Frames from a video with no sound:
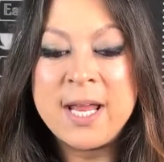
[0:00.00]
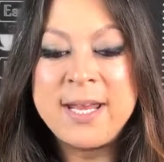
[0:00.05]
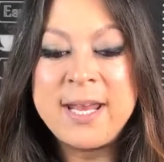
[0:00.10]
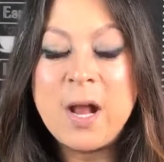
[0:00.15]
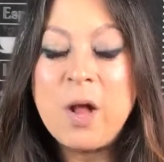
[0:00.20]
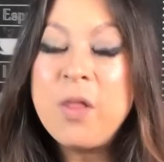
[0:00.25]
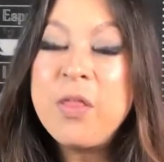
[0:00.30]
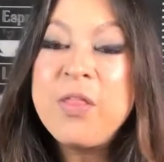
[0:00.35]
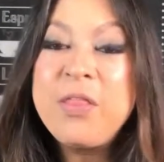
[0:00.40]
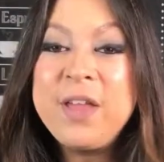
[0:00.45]

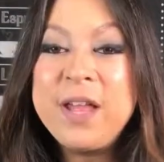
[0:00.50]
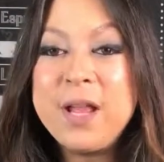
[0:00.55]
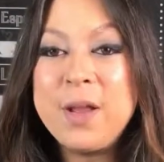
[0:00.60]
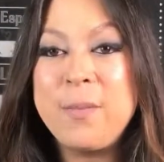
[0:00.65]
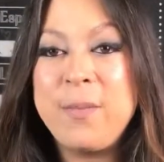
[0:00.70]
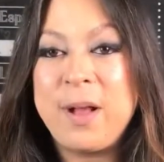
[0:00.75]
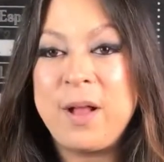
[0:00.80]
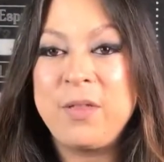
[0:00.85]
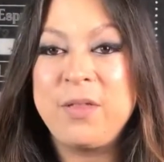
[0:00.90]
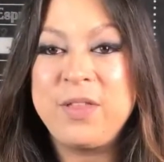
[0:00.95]
Now think
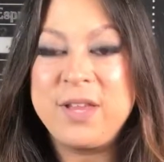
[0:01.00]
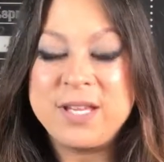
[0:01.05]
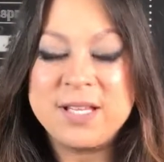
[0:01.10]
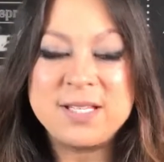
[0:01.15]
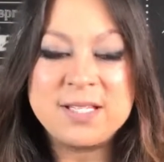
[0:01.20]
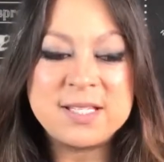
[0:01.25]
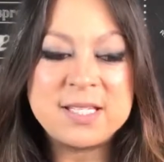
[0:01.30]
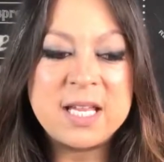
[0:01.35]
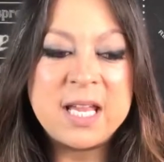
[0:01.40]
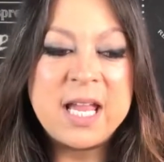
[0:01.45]
about
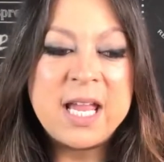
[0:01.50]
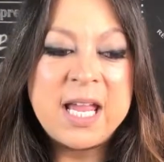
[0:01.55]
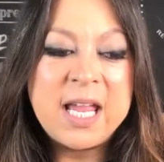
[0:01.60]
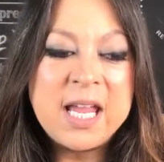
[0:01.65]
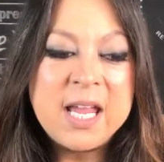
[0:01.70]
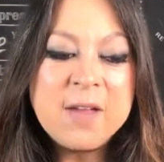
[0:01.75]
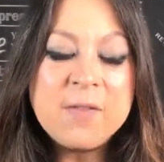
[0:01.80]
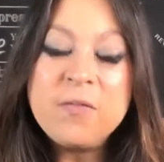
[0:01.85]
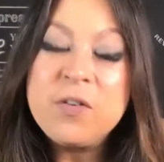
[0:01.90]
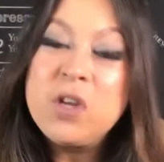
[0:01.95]
this.
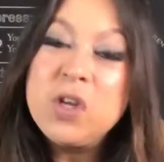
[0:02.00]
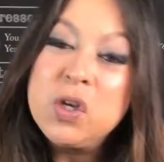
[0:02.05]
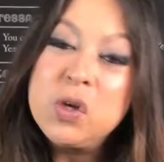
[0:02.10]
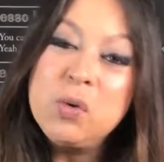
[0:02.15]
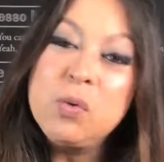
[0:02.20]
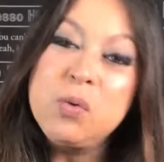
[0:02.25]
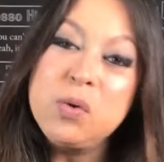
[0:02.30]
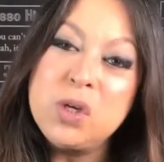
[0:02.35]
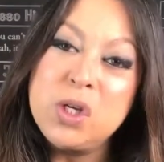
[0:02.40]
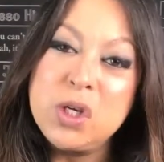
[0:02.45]
If
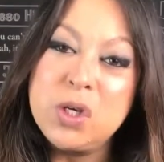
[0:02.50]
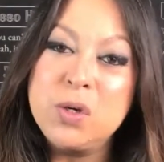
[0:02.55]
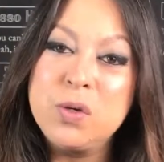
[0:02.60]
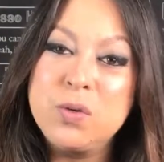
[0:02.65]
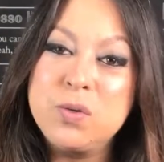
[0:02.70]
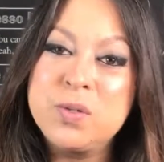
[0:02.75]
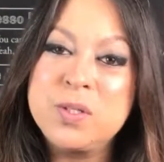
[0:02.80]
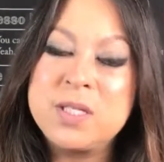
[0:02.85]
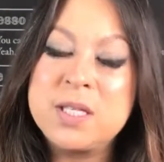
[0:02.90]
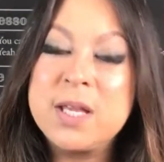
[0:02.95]
you
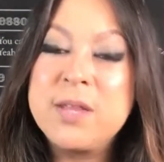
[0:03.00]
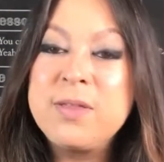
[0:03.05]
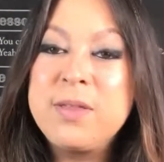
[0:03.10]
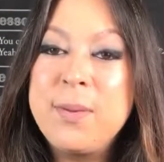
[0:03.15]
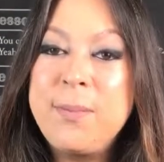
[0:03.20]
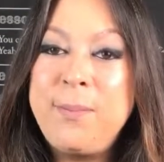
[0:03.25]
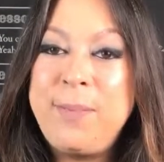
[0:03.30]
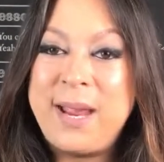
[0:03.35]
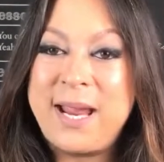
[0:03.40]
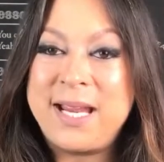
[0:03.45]
use
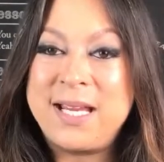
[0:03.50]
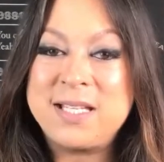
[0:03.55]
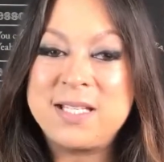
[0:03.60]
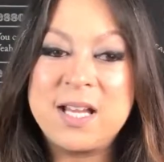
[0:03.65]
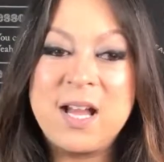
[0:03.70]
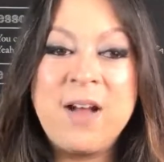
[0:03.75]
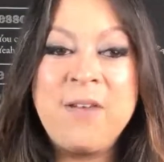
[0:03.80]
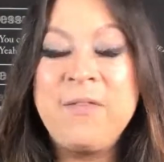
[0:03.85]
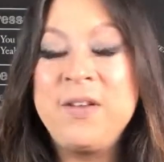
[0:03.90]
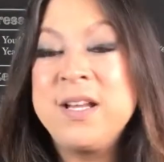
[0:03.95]
the
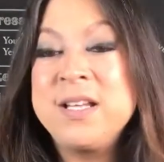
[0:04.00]
bait of